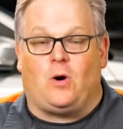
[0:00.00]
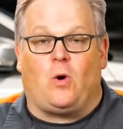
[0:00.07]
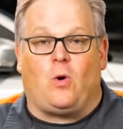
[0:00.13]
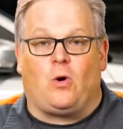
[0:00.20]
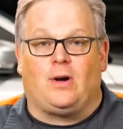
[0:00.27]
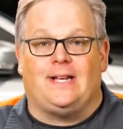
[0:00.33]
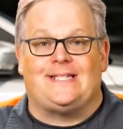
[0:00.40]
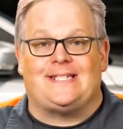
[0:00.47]

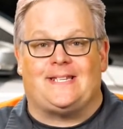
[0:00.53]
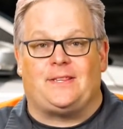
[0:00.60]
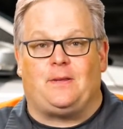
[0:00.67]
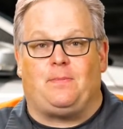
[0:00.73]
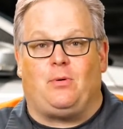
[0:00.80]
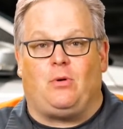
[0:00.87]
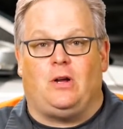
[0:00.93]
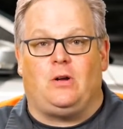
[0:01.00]
or it's at the
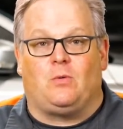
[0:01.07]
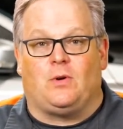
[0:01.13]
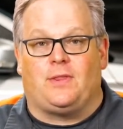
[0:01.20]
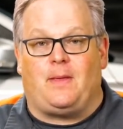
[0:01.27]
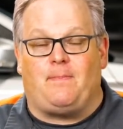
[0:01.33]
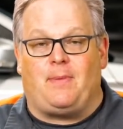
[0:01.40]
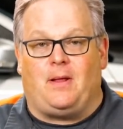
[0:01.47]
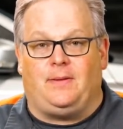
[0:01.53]
point where
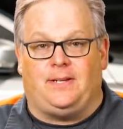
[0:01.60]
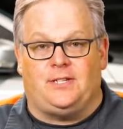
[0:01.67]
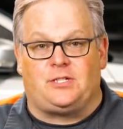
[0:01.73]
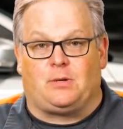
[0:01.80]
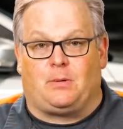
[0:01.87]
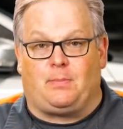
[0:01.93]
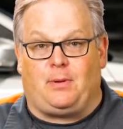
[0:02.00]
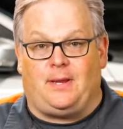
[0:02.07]
the belt needs to
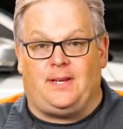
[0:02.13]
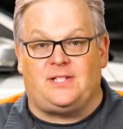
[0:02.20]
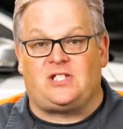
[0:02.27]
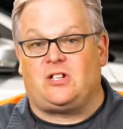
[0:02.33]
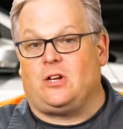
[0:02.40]
be replaced